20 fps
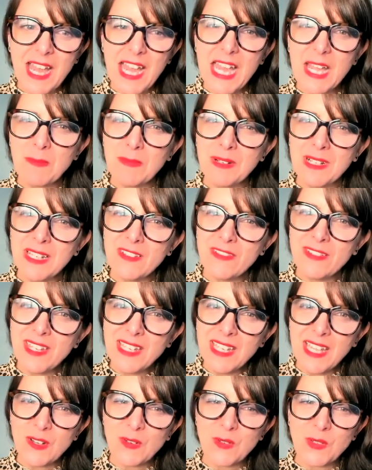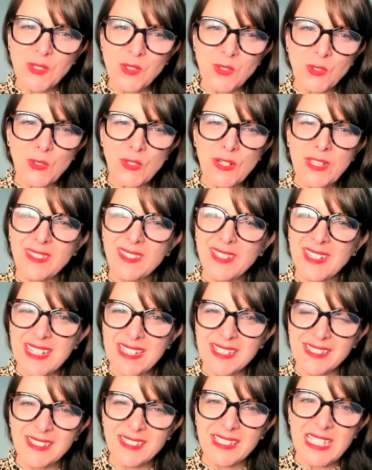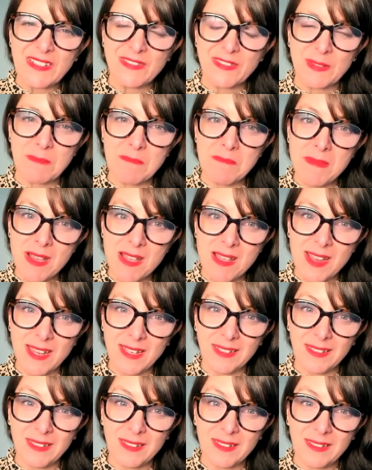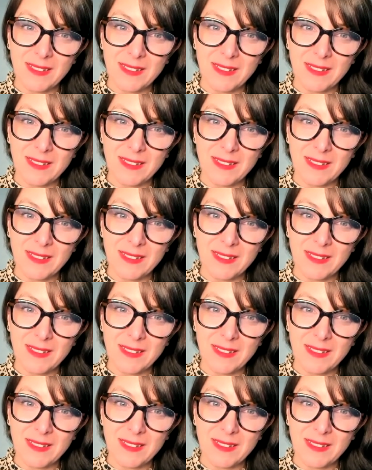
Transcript: I'm living out a story that isn't even mine.